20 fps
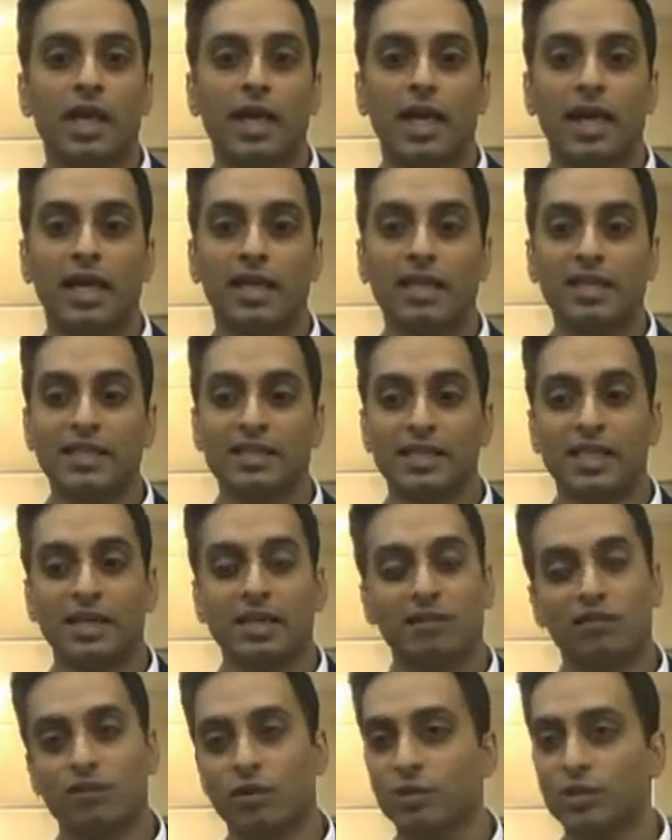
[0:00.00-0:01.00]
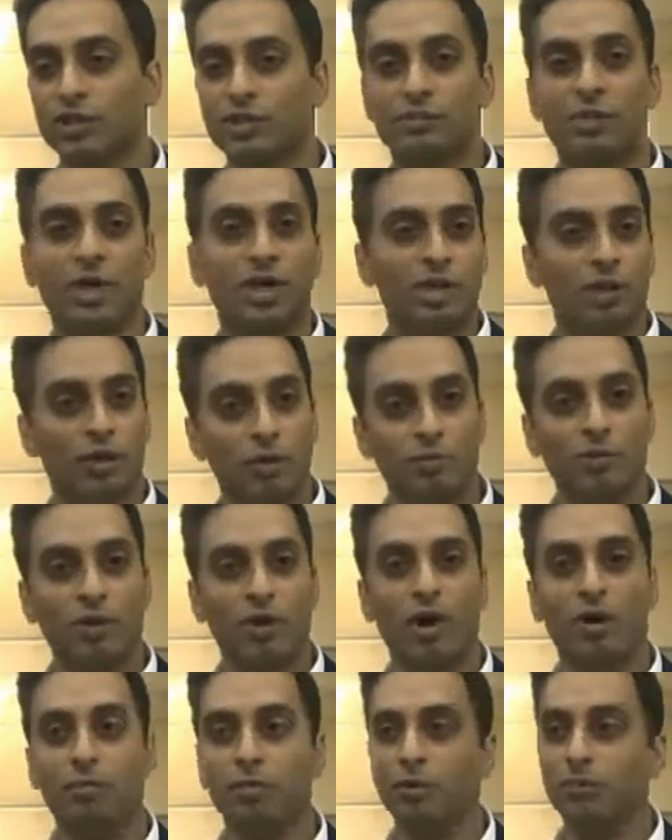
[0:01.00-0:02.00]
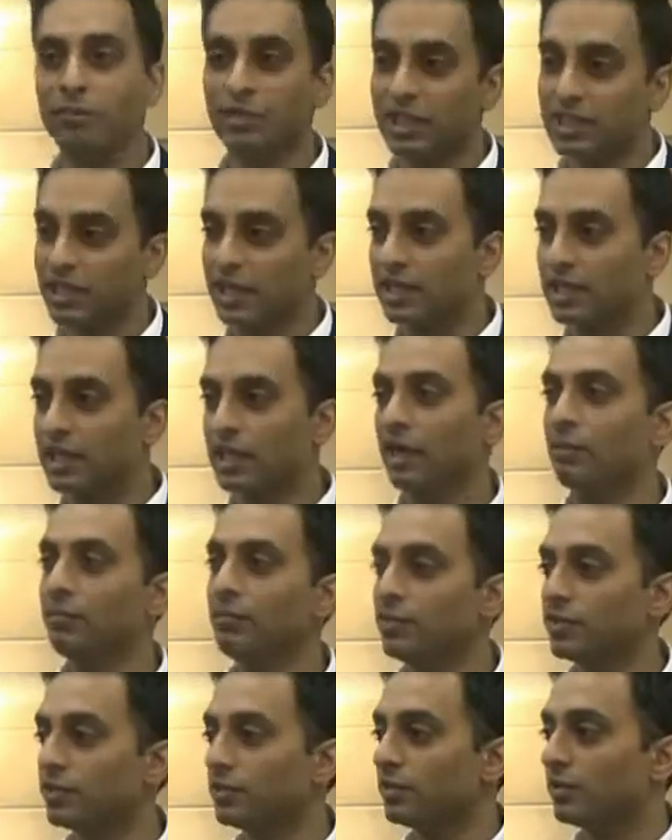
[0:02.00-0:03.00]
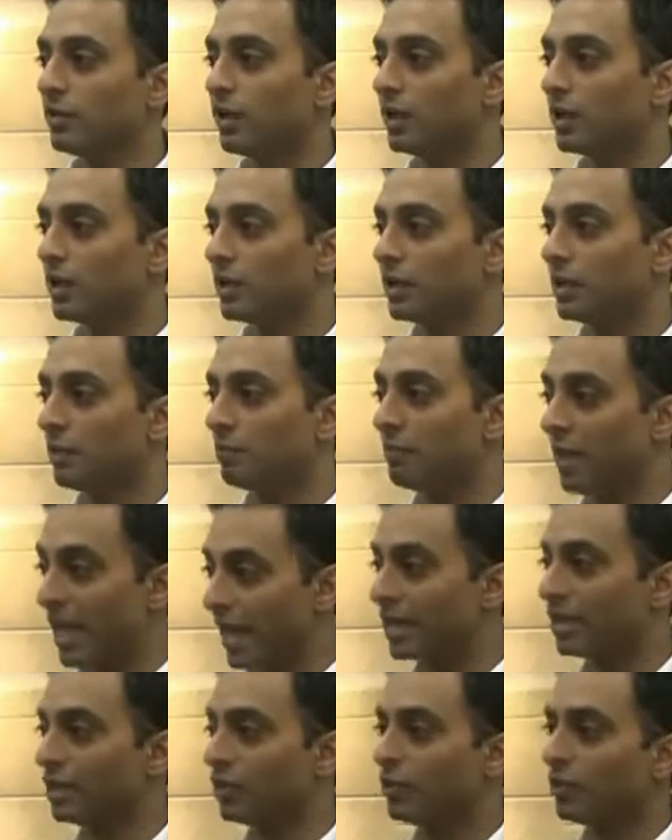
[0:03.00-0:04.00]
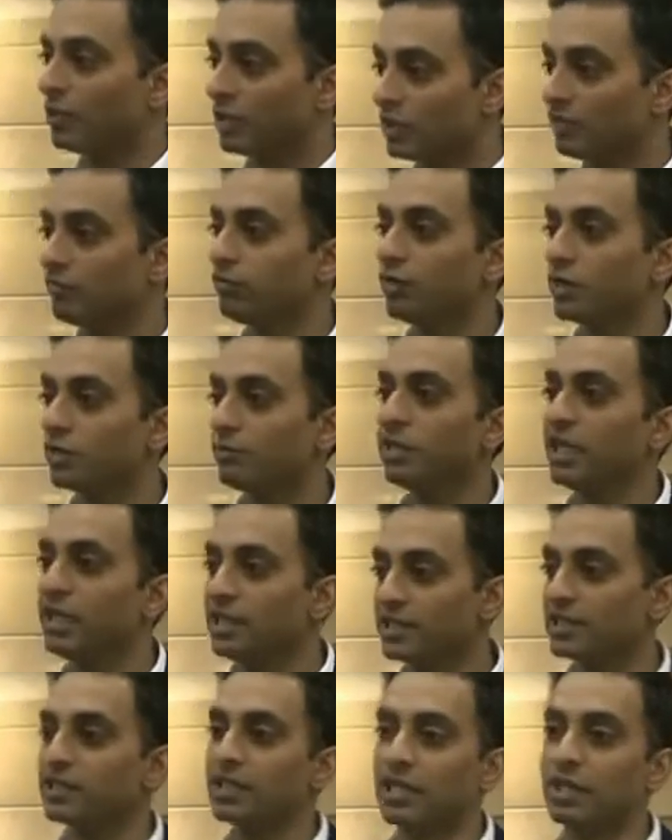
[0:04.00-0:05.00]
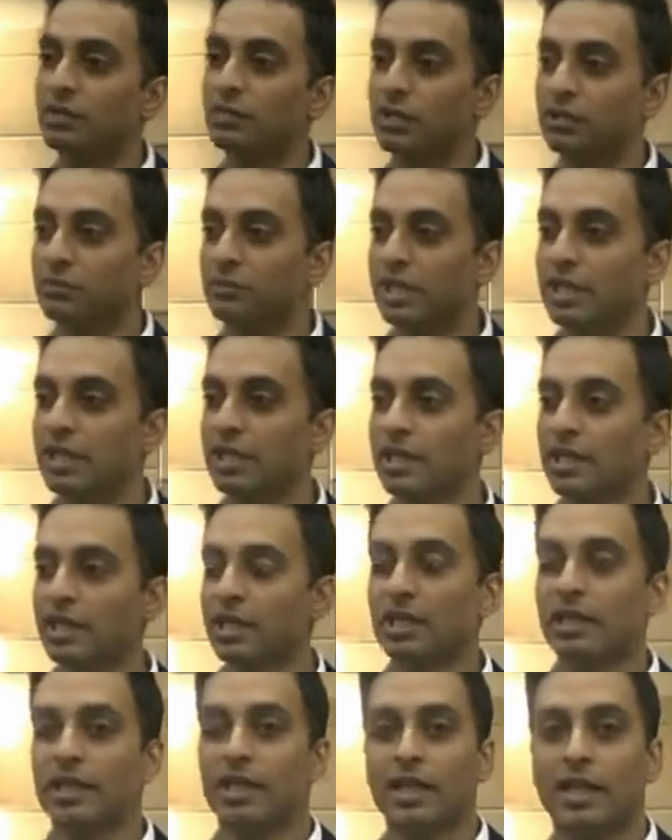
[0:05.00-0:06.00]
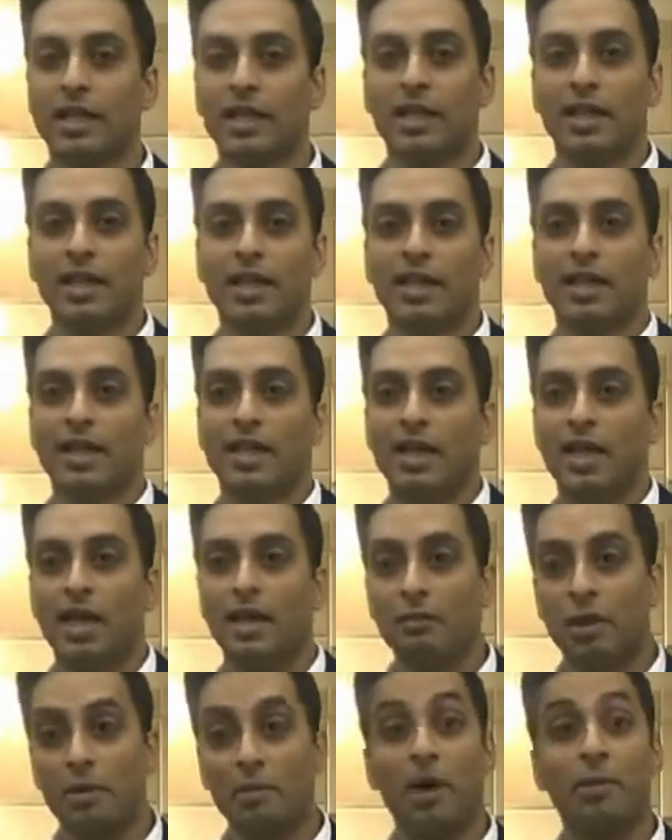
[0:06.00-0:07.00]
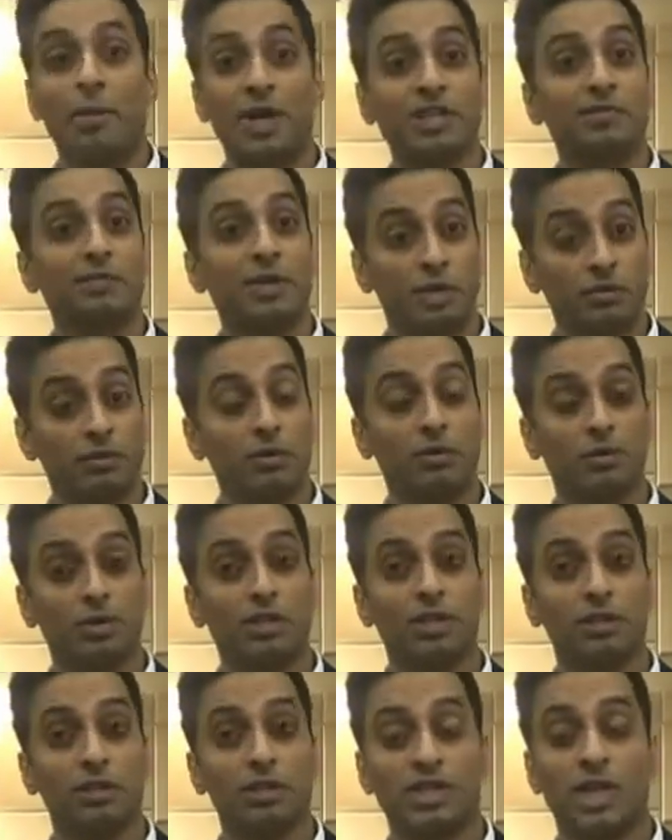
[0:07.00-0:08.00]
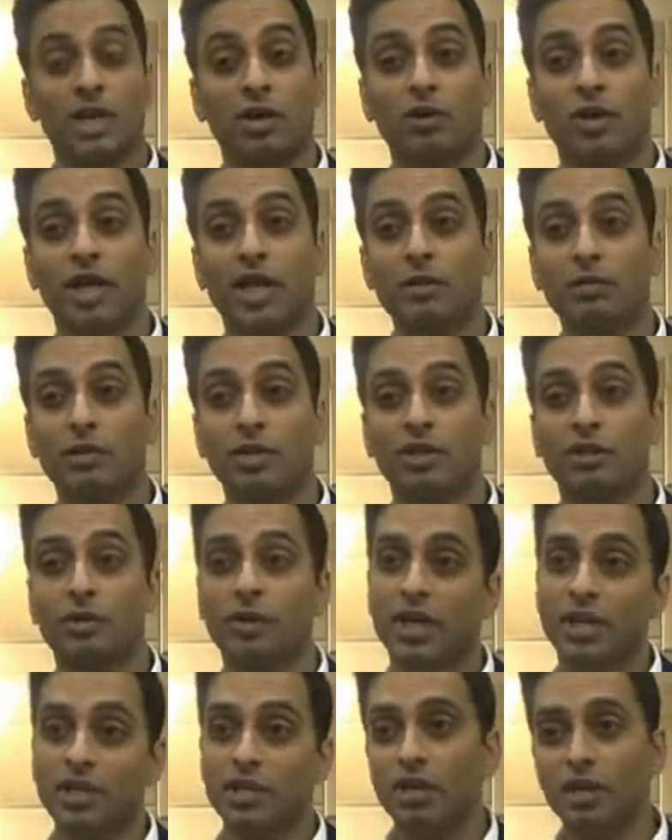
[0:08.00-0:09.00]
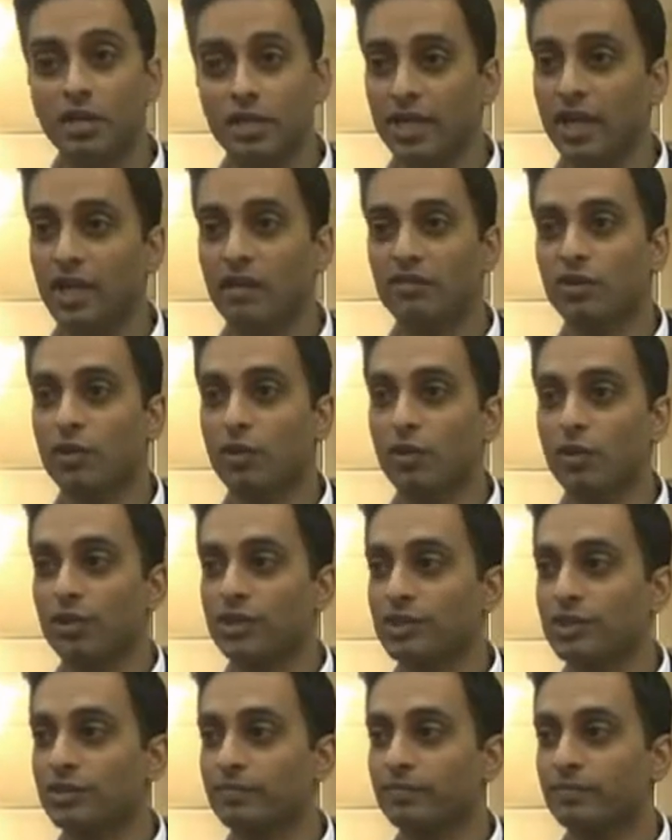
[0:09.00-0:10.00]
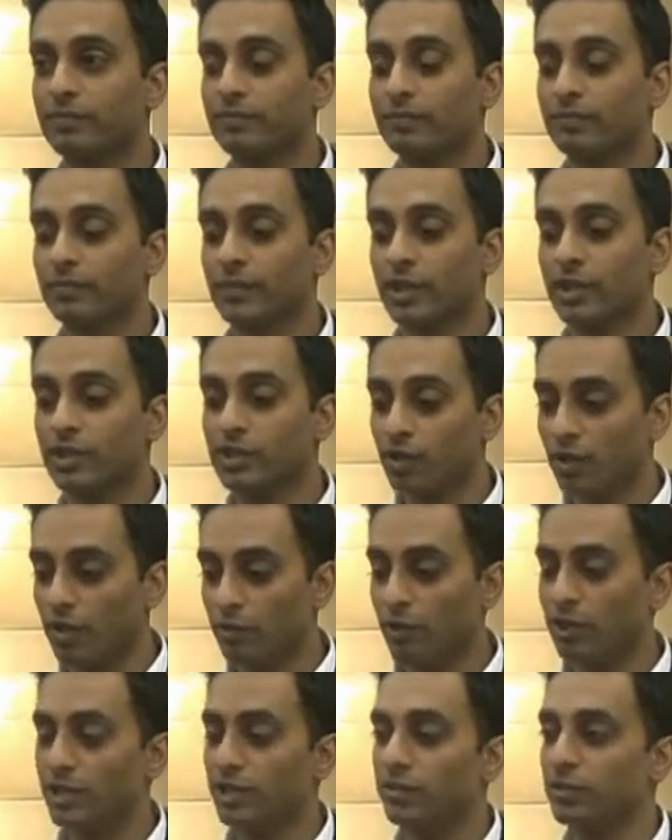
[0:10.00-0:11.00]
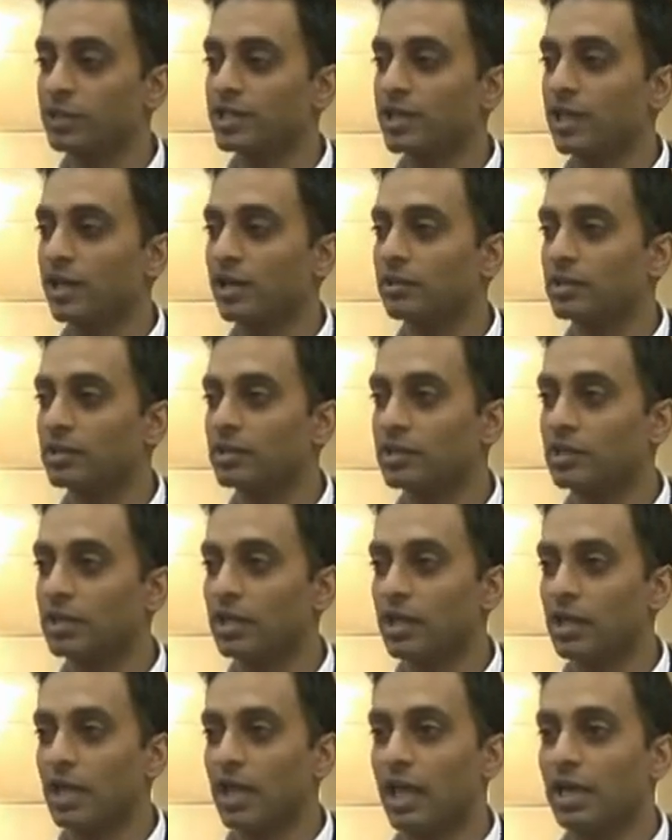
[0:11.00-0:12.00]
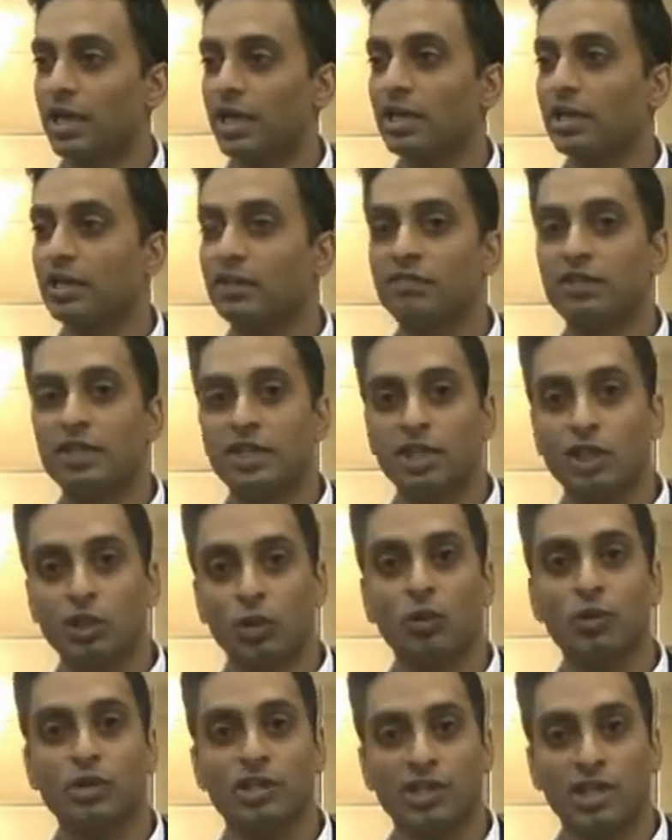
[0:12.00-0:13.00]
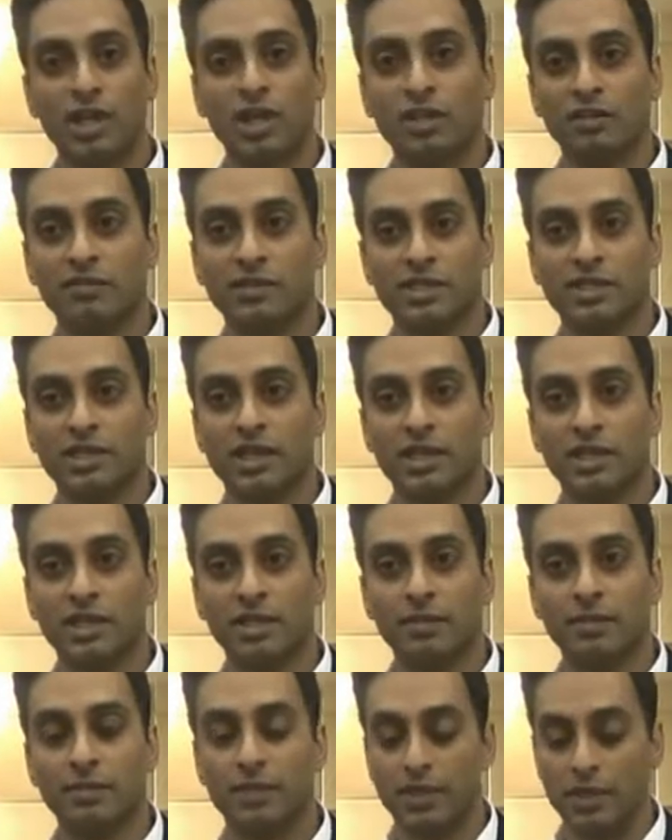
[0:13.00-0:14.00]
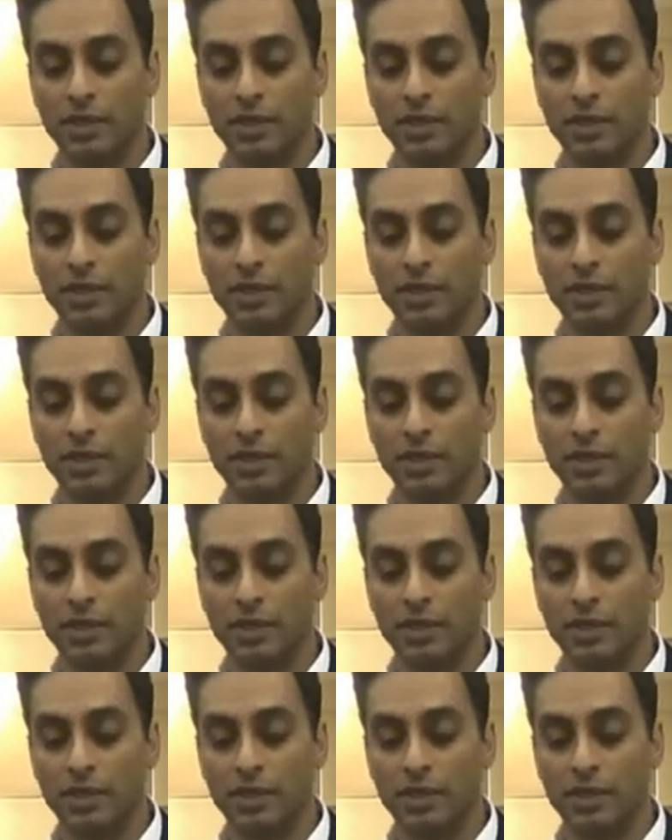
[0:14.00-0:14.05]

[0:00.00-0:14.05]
And he said, of course, Ma, no problem. He can come to Mangalore, live with me, and study with me. And my mom asked me, is that okay with you? And I thought, yeah, of course. So I went to his house, and I lived in the old style of study.